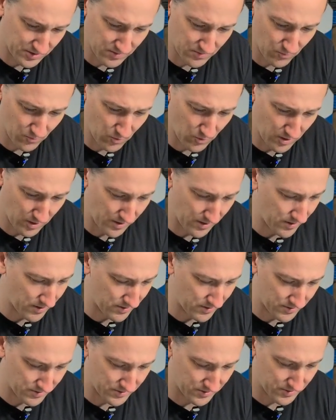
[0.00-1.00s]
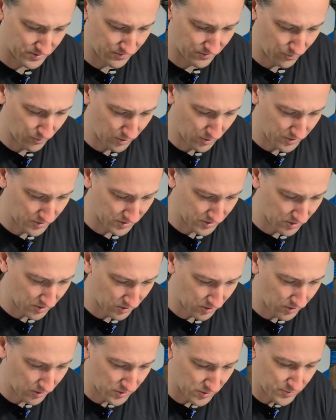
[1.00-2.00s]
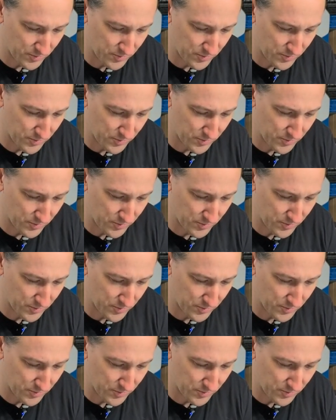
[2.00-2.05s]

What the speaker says: some wires of where this all goes,